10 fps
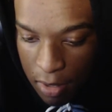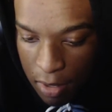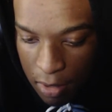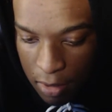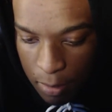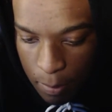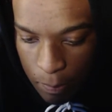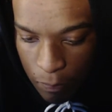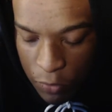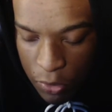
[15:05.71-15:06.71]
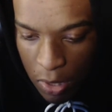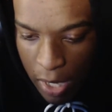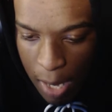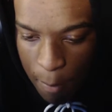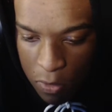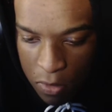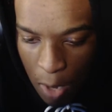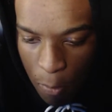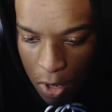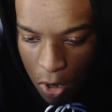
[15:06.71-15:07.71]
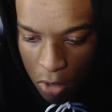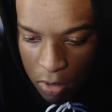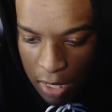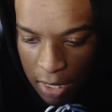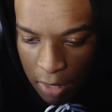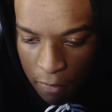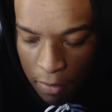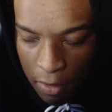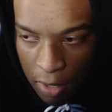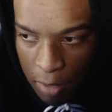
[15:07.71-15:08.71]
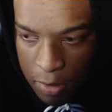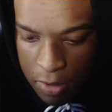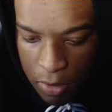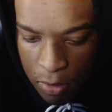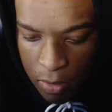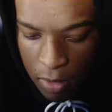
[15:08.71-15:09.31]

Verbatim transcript: Um, so like I'm a, i am I would call that like a filler episode,